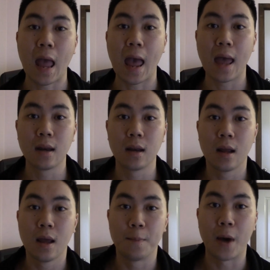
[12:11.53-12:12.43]

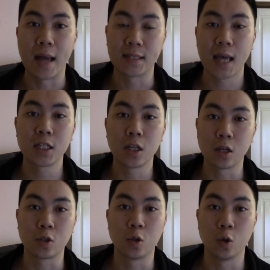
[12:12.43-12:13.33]
and by attaching
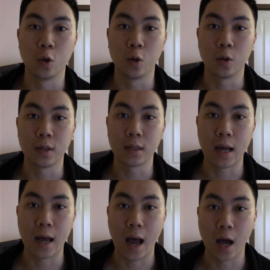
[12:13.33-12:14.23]
it to
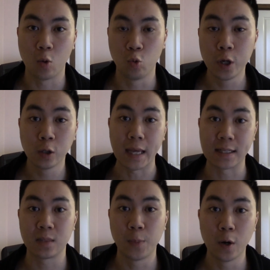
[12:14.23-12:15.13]
a real
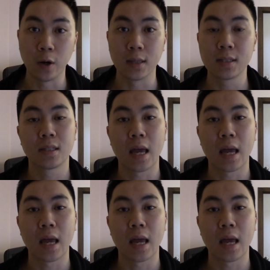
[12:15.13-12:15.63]
experience,